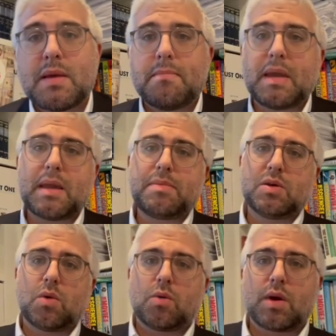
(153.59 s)
maybe
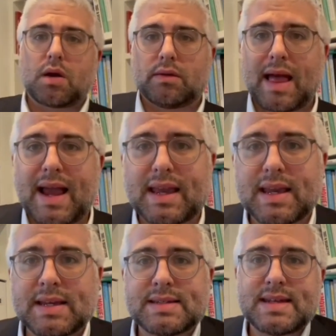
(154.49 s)
what we are lacking
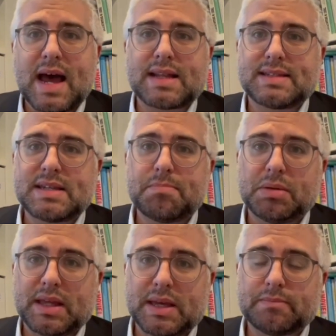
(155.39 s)
is not
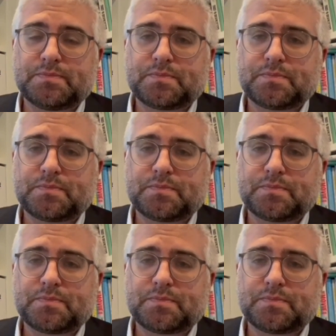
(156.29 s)
simply